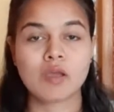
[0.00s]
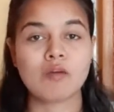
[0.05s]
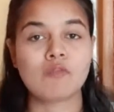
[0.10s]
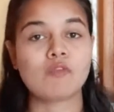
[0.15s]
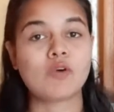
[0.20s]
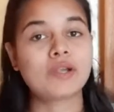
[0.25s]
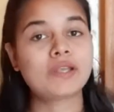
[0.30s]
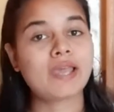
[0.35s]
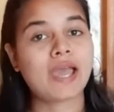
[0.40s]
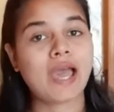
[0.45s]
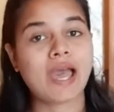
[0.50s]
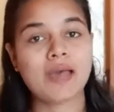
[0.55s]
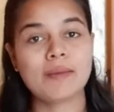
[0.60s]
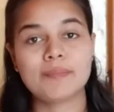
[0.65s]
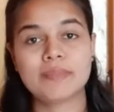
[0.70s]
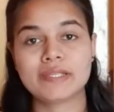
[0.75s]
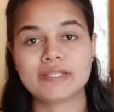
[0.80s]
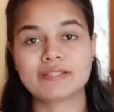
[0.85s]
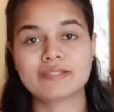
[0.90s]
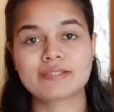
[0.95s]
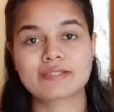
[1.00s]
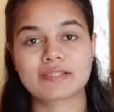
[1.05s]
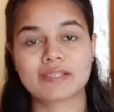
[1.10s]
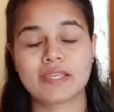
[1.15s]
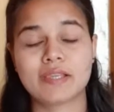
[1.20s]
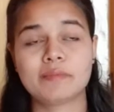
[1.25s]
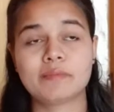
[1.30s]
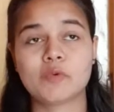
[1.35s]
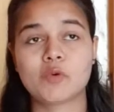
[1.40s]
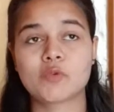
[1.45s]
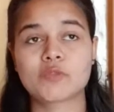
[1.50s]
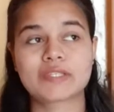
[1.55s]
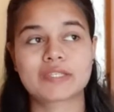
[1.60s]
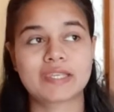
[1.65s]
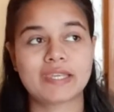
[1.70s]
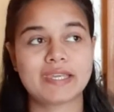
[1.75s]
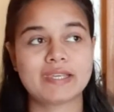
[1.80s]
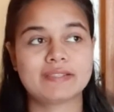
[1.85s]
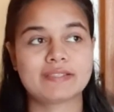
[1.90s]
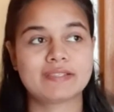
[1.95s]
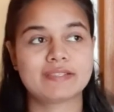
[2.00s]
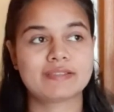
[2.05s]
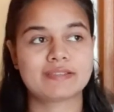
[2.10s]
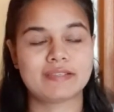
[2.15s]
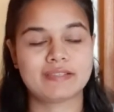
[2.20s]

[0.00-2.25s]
What happens in most cases